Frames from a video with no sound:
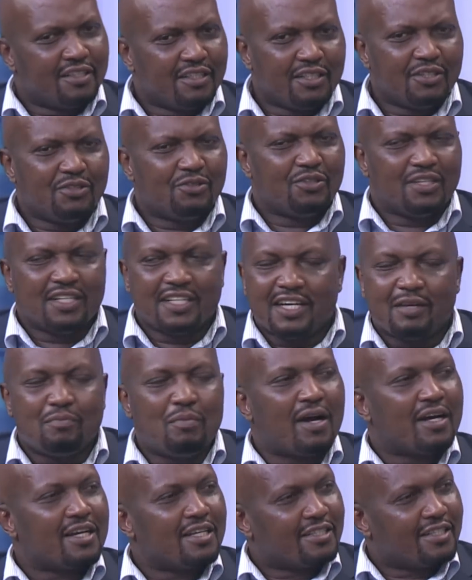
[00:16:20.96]
during
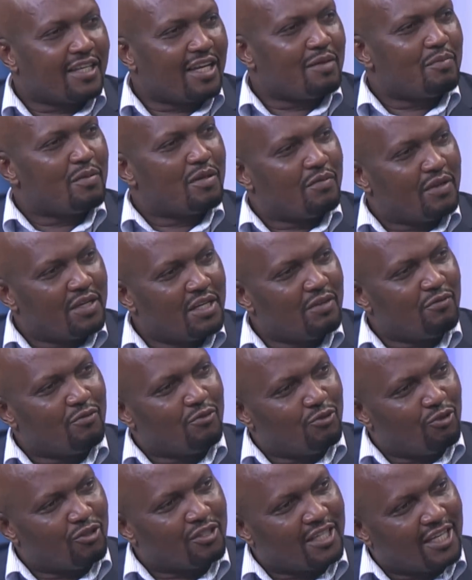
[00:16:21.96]
Kibaki's time, even if you
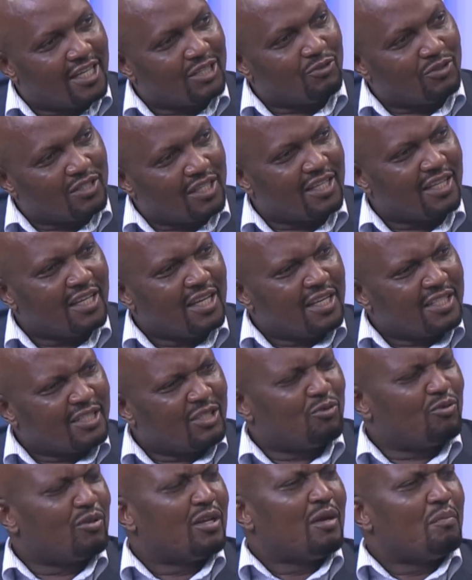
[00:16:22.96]
don't get to see,
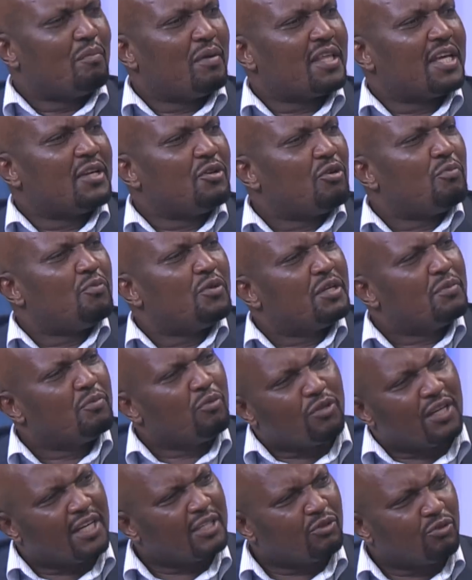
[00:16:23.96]
but then nobody
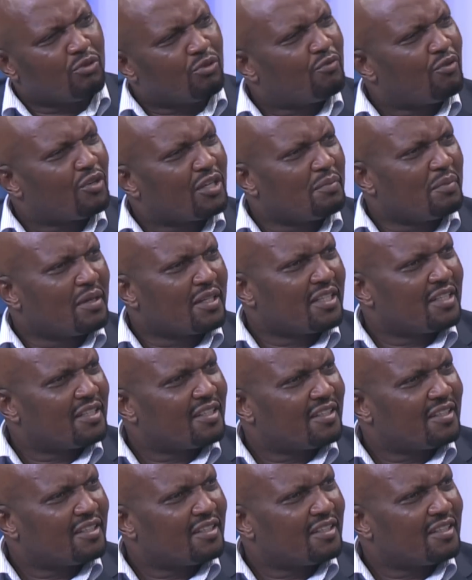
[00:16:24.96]
bothered to look for Kibaki.